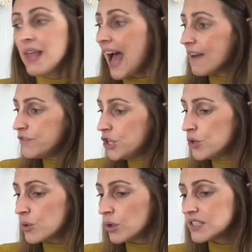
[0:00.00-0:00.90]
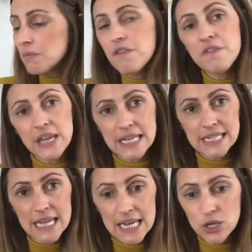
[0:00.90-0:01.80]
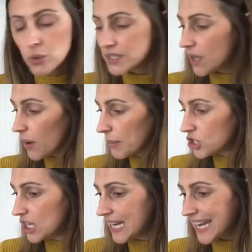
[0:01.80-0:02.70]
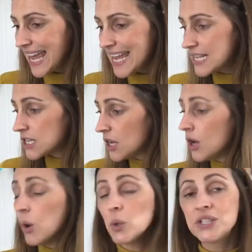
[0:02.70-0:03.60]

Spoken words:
have you got some feet in your sewing machine kit, or